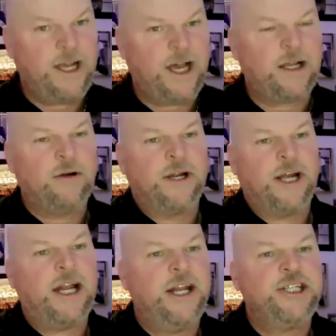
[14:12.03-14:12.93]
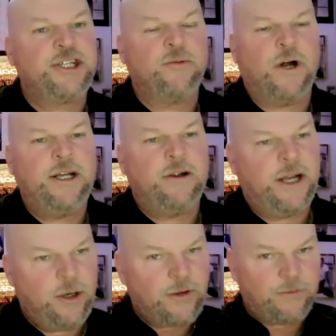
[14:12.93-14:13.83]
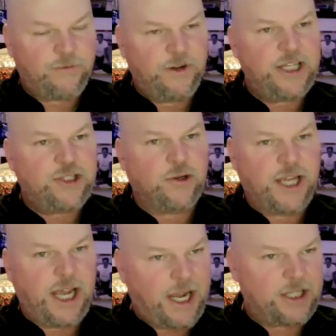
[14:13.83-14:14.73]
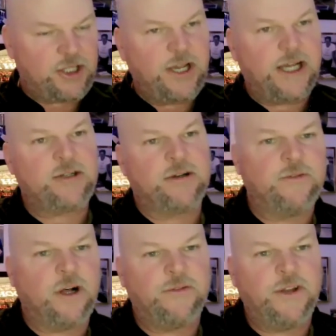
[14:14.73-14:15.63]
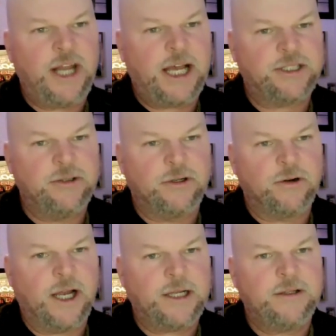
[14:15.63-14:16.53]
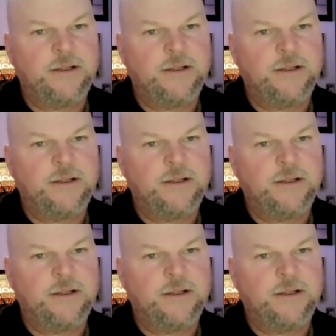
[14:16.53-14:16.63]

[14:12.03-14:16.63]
got going on nationwide here? I know the Nitro Chaos. You guys are involved in that too, correct?